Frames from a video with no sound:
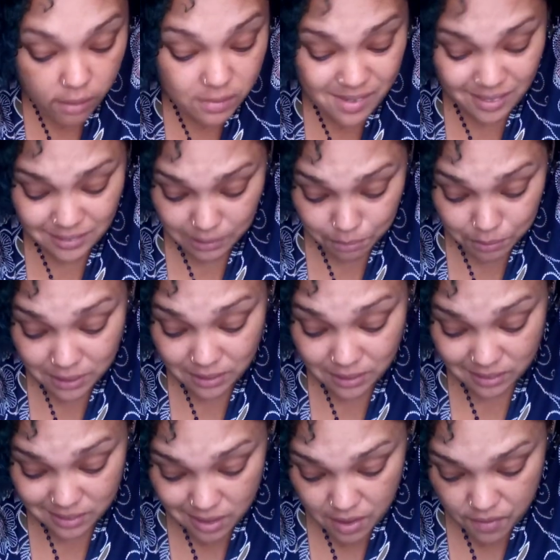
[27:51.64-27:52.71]
In fact, the
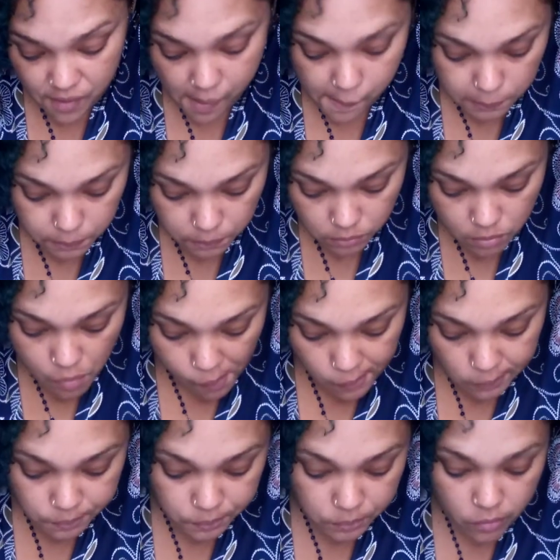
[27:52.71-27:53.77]
best thing ever.
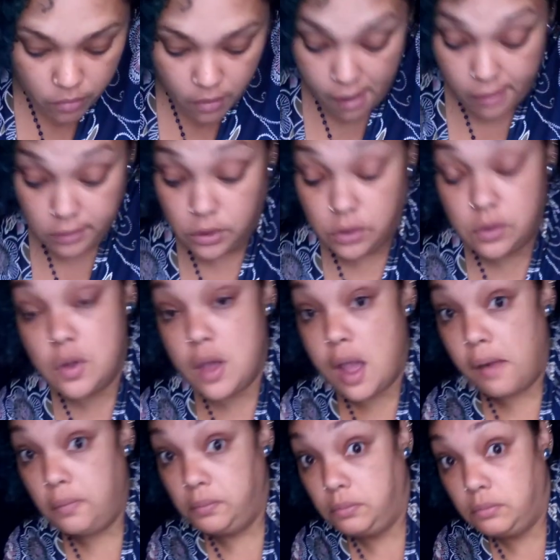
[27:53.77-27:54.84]
So
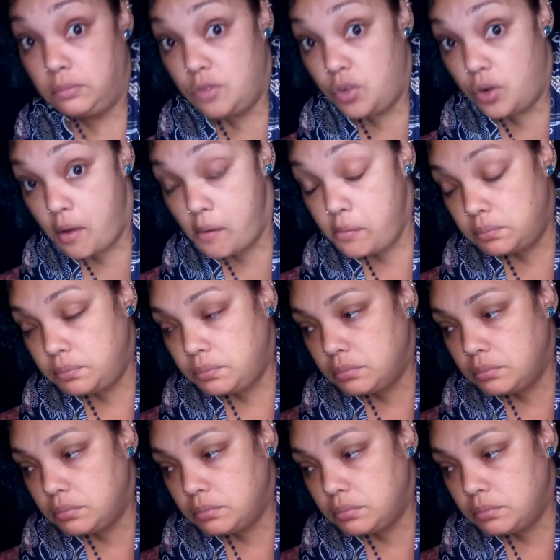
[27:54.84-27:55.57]
yeah, you know,